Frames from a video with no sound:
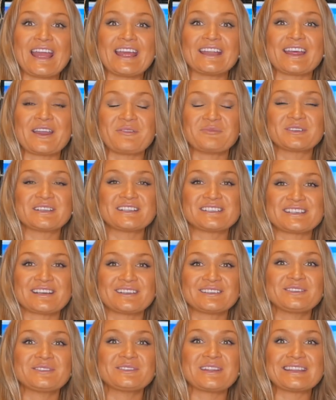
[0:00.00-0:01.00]
and I want to
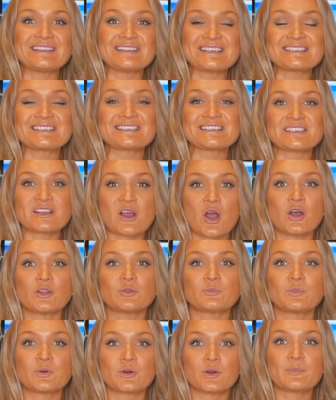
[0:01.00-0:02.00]
tell you that this is on
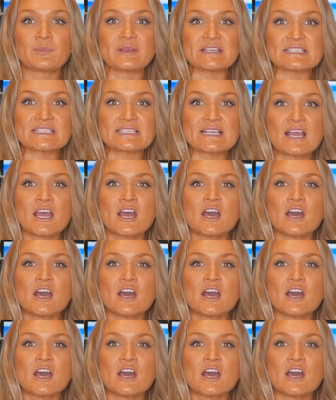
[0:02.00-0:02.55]
purpose.